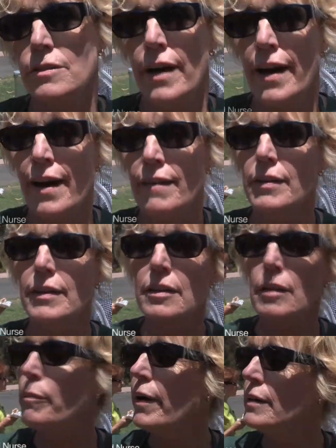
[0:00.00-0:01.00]
to have an
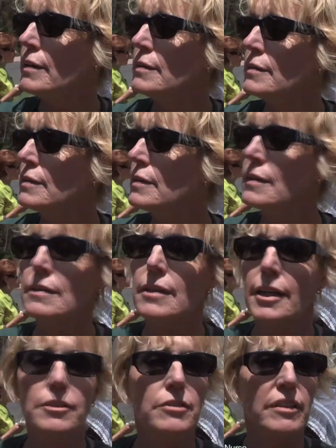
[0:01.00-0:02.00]
independent
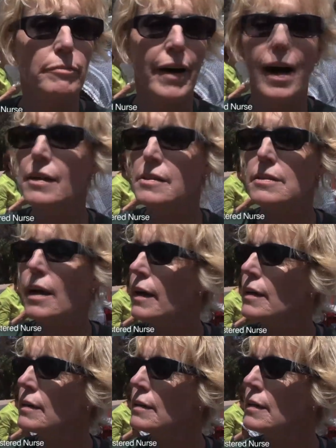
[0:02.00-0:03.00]
country of
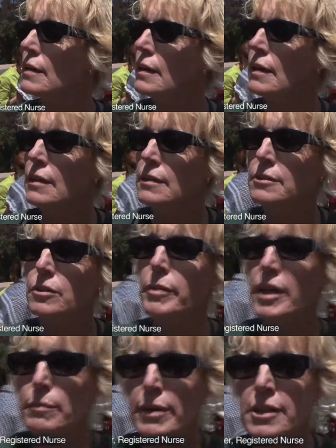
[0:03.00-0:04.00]
Palestine, to
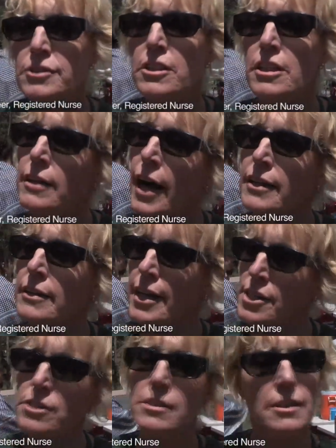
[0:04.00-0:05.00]
be admitted to the United
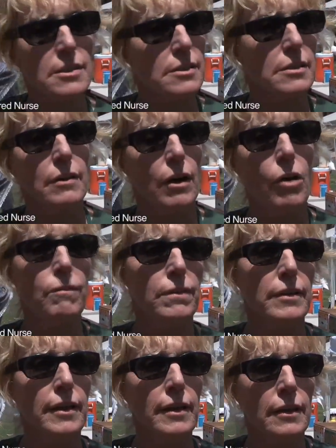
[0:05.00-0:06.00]
Nations, as
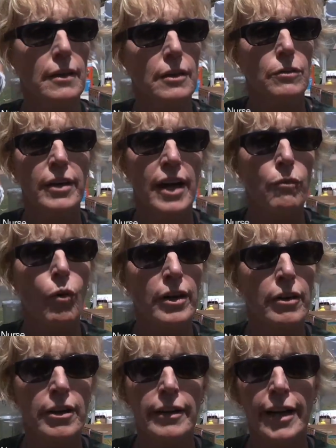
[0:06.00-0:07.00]
hopefully we have
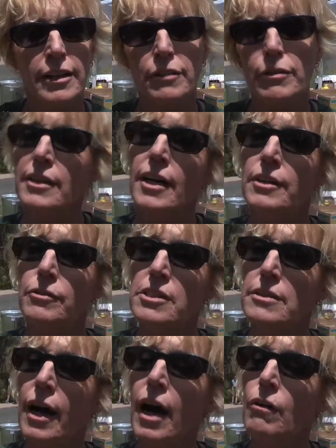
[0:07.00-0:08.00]
193
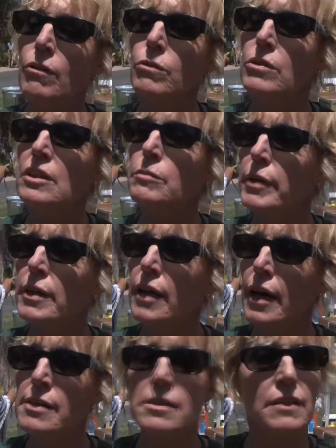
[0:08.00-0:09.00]
countries now. Wouldn't it be
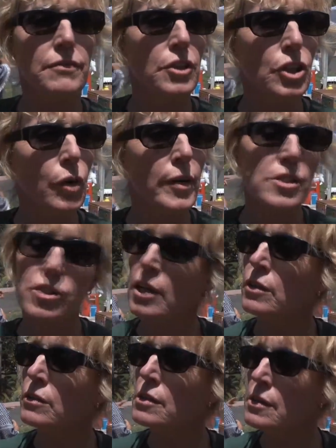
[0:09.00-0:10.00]
nice if the UN
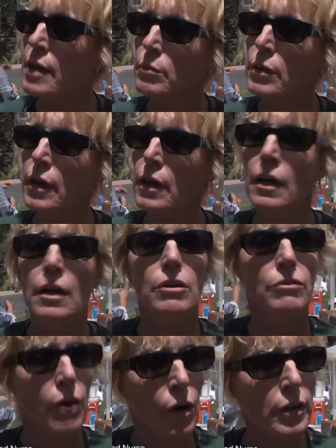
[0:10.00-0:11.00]
General Assembly
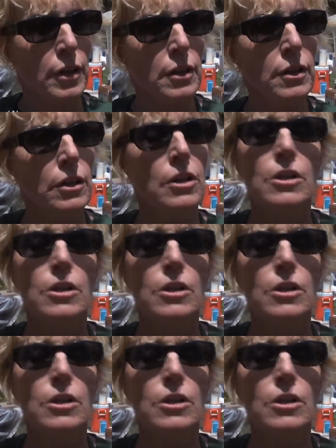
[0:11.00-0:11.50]
voted